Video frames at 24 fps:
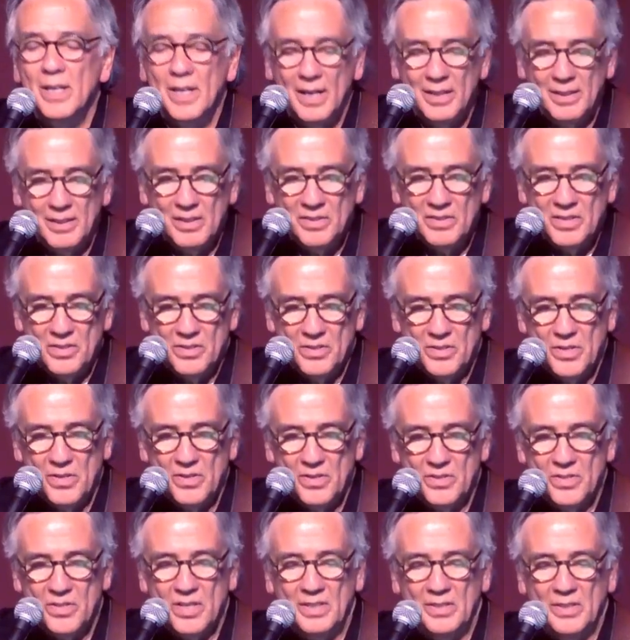I looked in
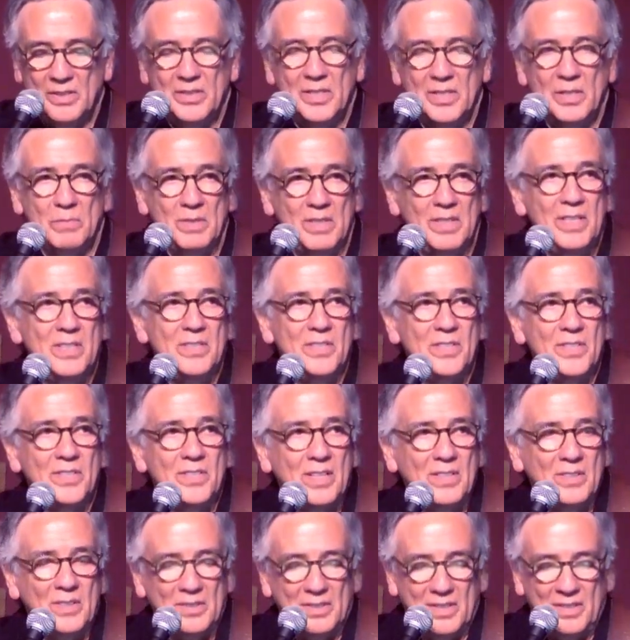church, I looked in religion, I
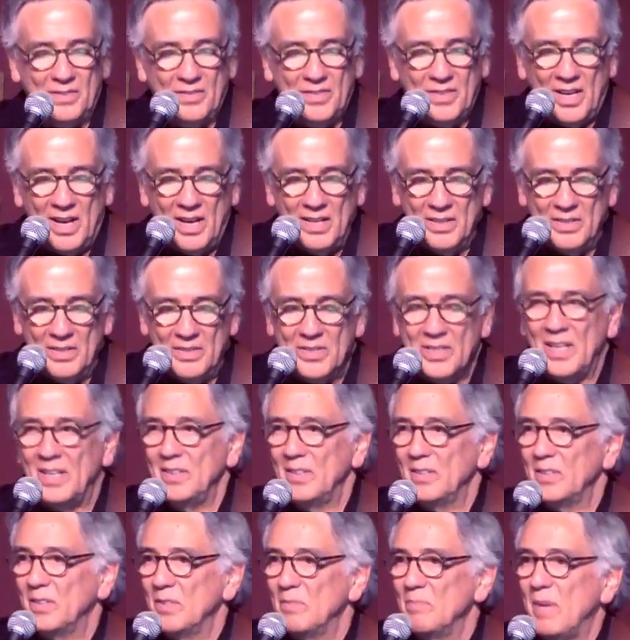looked in theology, I
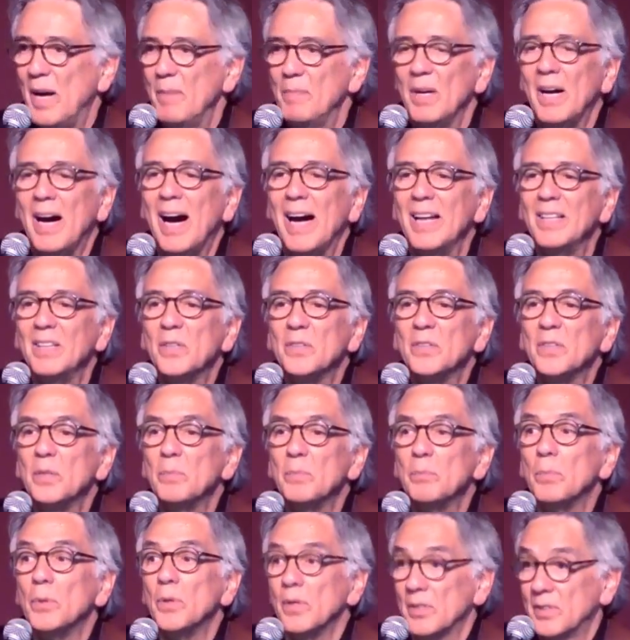looked in Bible, I looked in
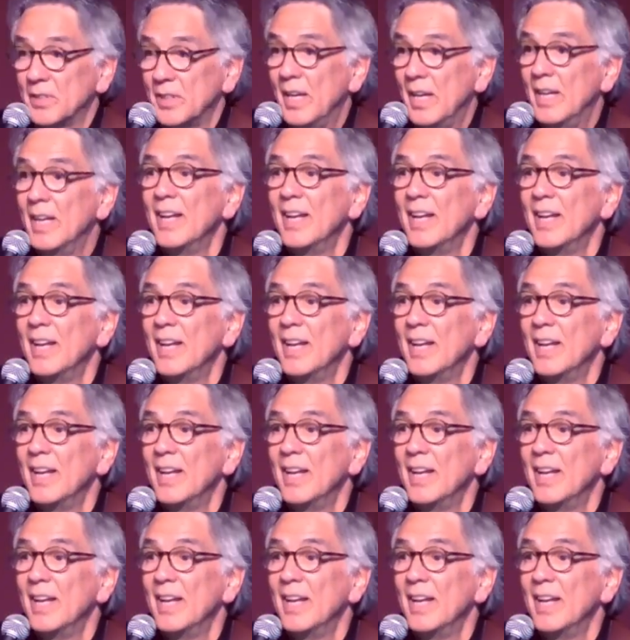books.